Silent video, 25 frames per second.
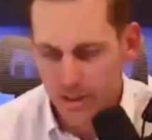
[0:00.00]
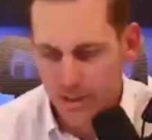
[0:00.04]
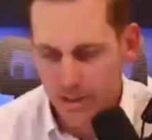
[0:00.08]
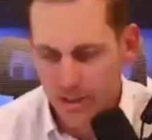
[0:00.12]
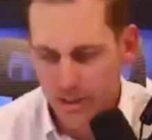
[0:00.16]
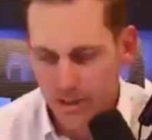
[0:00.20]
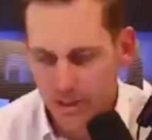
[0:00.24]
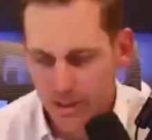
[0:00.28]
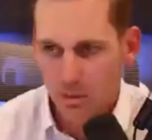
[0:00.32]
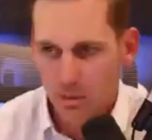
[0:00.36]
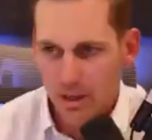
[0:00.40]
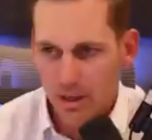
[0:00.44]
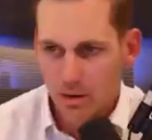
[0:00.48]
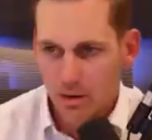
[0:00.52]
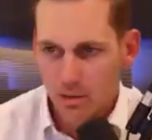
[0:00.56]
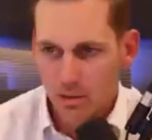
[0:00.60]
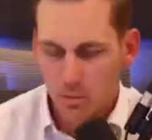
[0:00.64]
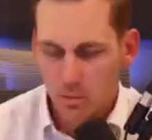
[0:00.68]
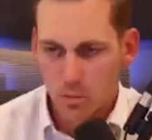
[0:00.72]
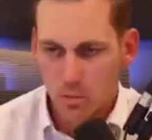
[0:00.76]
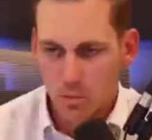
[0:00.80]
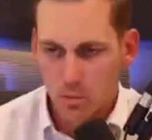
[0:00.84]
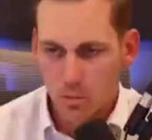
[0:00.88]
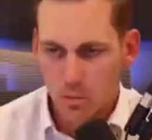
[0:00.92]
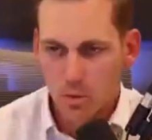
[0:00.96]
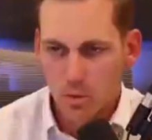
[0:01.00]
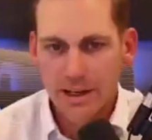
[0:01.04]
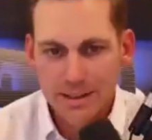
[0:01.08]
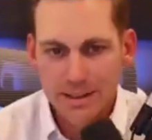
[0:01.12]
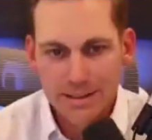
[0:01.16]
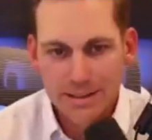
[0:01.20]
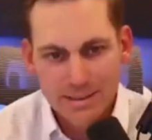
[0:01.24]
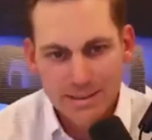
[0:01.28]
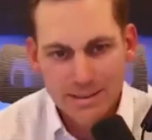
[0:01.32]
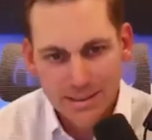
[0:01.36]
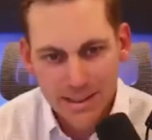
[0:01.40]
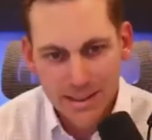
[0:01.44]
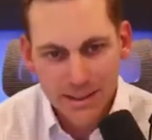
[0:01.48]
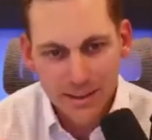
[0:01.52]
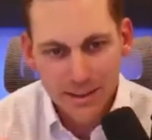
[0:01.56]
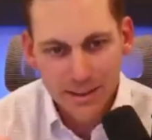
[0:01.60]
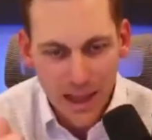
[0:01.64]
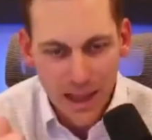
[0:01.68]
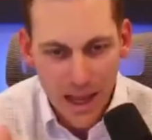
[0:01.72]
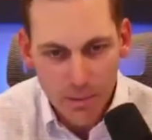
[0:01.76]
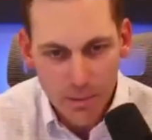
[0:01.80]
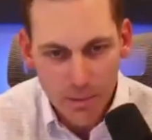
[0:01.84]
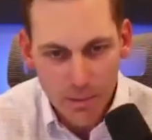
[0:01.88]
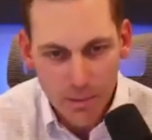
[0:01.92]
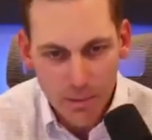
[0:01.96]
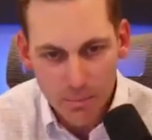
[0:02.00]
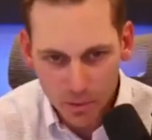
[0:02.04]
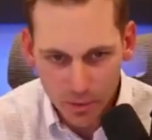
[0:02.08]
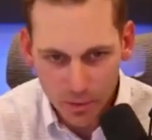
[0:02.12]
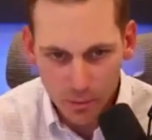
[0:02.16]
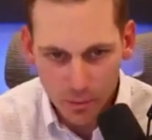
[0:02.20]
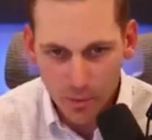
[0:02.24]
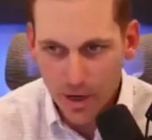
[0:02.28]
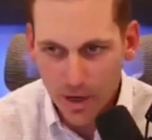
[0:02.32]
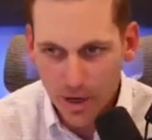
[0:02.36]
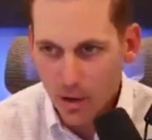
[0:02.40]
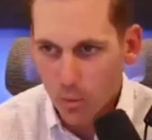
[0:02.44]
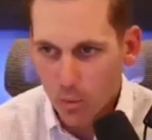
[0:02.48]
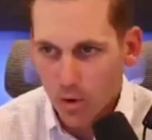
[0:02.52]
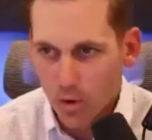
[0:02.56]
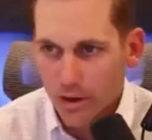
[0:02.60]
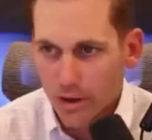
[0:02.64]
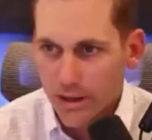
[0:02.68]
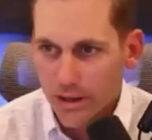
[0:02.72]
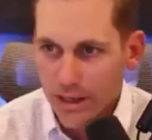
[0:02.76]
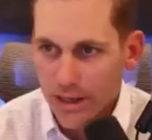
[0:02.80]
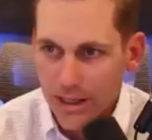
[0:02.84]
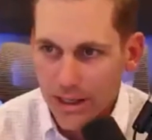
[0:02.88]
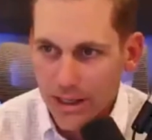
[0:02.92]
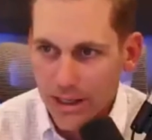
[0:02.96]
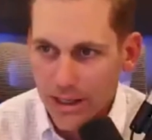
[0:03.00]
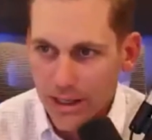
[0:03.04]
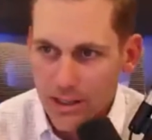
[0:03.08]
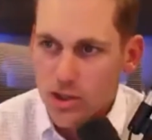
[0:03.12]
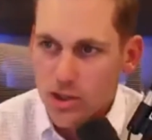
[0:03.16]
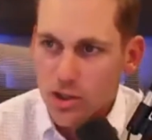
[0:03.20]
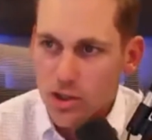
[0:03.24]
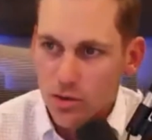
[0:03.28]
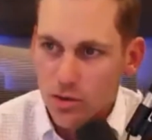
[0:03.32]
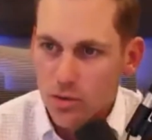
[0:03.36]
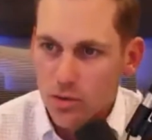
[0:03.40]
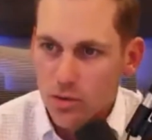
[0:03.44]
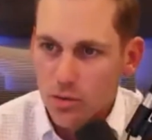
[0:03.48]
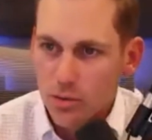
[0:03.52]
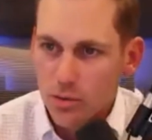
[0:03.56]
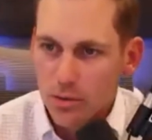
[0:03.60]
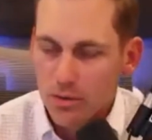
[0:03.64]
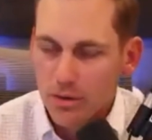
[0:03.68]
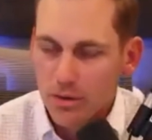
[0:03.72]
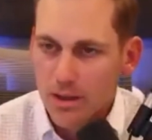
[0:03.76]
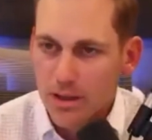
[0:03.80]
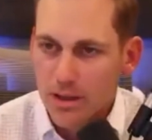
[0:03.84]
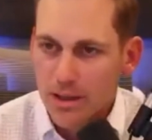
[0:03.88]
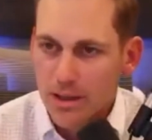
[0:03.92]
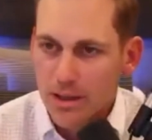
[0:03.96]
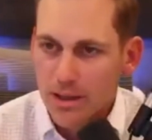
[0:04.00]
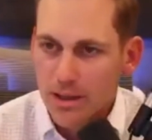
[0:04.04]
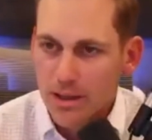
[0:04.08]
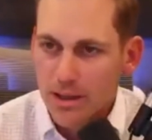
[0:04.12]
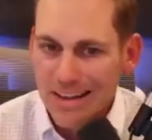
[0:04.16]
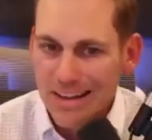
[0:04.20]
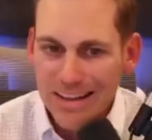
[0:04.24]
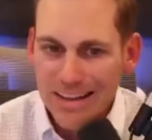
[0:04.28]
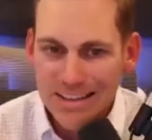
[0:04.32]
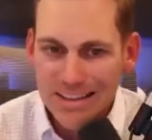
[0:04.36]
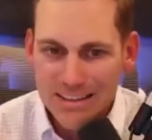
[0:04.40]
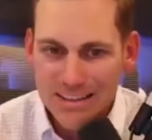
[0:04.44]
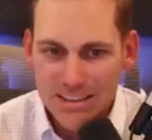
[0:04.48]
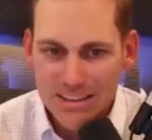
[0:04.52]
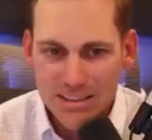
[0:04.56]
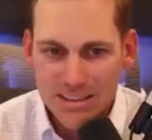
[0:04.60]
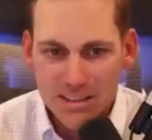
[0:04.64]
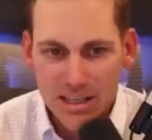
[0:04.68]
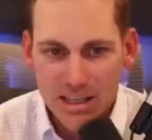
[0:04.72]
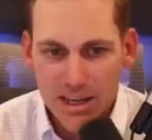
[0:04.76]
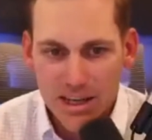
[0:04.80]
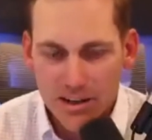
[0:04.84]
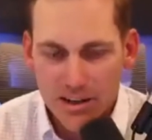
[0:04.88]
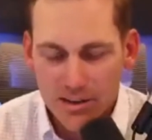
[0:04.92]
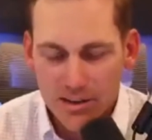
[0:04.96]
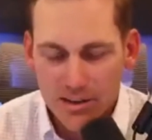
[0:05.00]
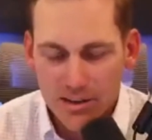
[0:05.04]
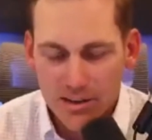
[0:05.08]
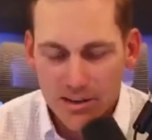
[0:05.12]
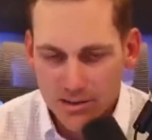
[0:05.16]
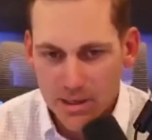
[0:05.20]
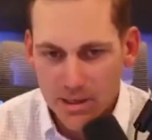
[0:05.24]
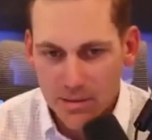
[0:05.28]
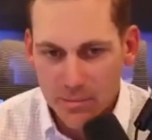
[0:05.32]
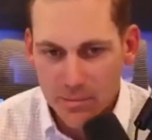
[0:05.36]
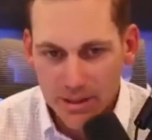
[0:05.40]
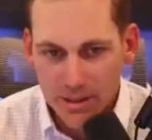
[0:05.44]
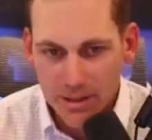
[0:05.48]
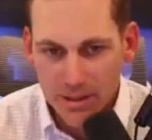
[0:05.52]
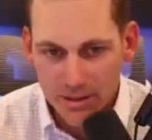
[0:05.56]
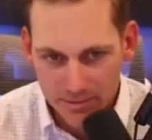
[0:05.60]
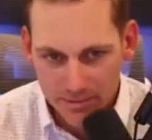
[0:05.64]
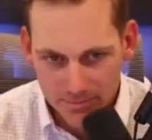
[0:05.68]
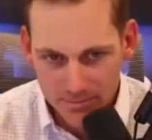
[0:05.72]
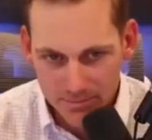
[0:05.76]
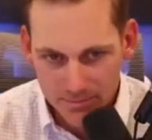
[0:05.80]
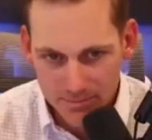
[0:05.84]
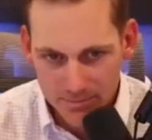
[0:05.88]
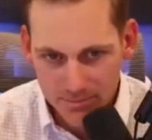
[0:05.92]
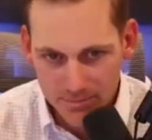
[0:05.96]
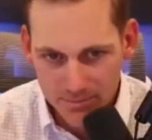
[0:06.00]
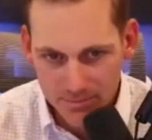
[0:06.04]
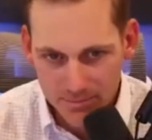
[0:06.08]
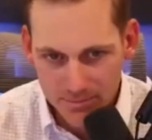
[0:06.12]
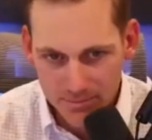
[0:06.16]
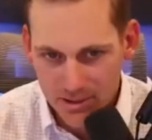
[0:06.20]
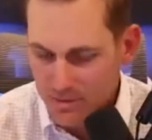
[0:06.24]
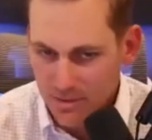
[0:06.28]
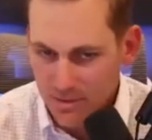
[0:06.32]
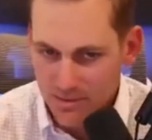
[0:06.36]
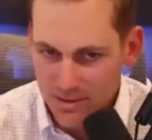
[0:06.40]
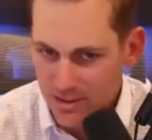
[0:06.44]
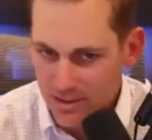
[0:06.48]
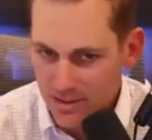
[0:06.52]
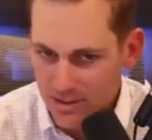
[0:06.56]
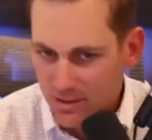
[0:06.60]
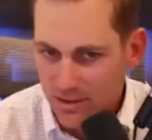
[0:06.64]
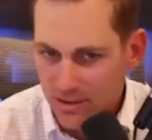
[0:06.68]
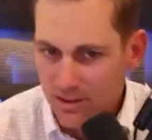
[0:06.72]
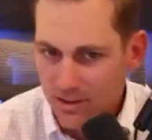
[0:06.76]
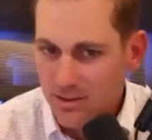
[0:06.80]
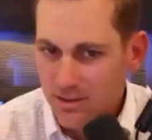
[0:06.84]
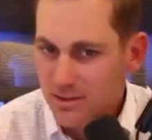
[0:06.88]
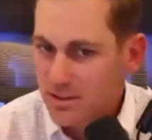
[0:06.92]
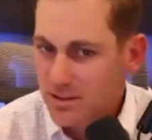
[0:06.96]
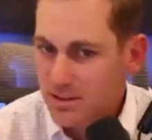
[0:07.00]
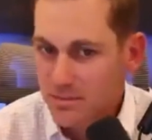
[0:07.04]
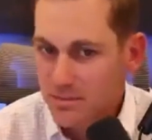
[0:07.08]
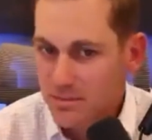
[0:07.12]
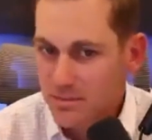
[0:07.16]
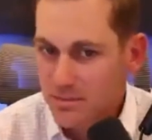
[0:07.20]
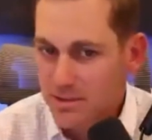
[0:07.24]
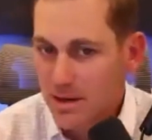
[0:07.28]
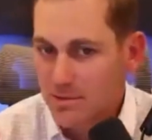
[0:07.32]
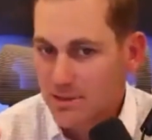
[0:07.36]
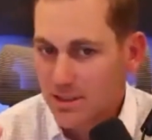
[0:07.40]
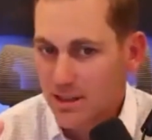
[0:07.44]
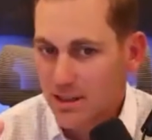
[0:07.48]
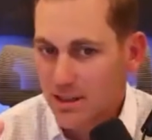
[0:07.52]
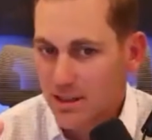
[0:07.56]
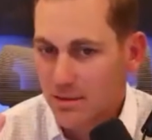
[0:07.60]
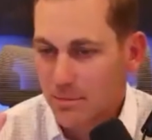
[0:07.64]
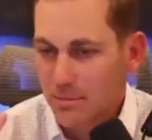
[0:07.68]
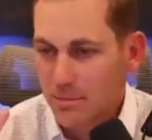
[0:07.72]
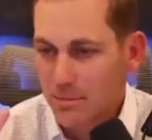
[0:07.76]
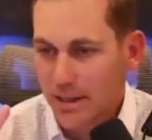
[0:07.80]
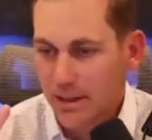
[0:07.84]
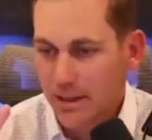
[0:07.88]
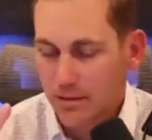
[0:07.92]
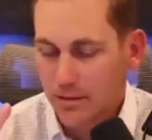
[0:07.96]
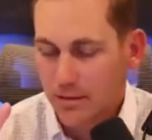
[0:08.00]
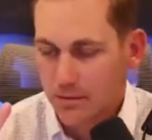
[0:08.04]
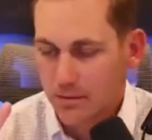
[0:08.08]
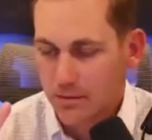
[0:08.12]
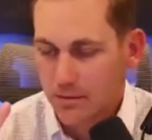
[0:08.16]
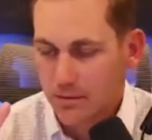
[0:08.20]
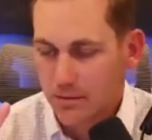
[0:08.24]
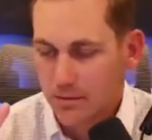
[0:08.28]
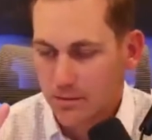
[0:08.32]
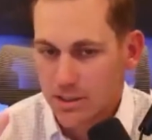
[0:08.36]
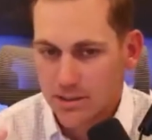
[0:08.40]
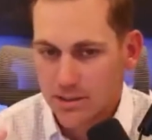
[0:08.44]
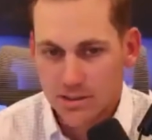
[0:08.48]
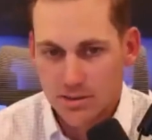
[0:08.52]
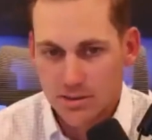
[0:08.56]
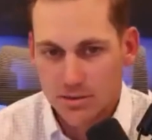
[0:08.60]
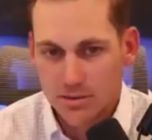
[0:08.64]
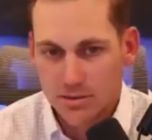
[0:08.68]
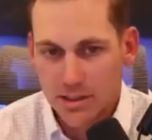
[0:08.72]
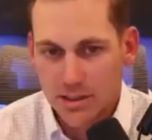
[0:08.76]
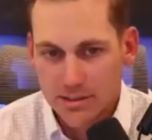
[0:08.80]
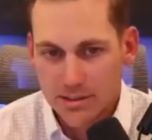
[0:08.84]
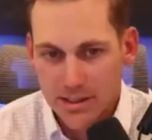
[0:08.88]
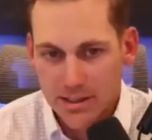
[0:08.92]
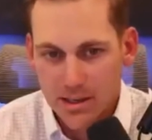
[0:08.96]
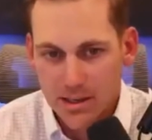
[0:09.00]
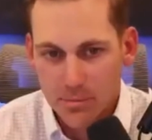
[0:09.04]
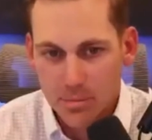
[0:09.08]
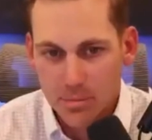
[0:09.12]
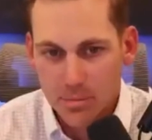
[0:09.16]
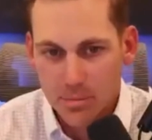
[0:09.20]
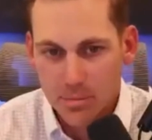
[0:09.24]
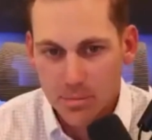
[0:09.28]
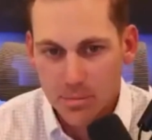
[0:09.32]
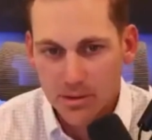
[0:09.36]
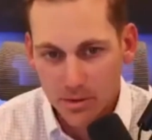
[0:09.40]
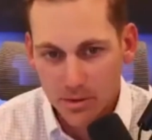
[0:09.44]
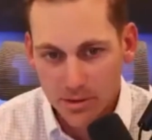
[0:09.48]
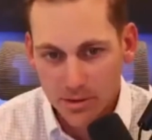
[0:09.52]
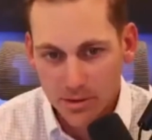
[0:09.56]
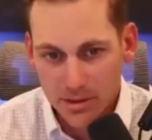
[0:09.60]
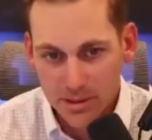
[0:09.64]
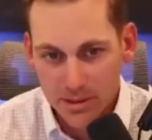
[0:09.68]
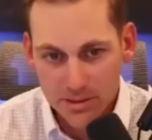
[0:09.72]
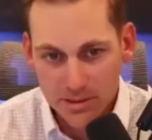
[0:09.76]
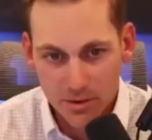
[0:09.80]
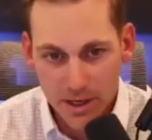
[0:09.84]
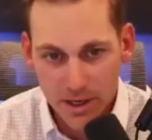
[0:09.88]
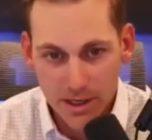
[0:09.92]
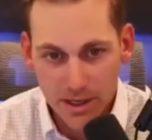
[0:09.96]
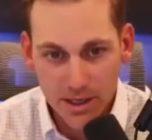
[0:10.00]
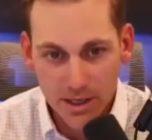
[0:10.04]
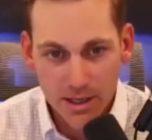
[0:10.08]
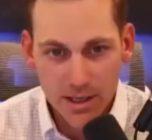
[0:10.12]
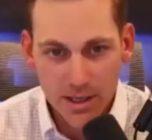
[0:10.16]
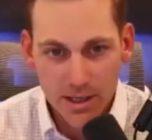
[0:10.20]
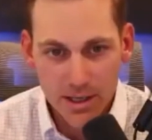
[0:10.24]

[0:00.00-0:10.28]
when, one, it is in alignment with what I want, and two, it scares me a bit. Sometimes a little, sometimes I'm like, Jesus Christ, I can't believe I'm doing this, right?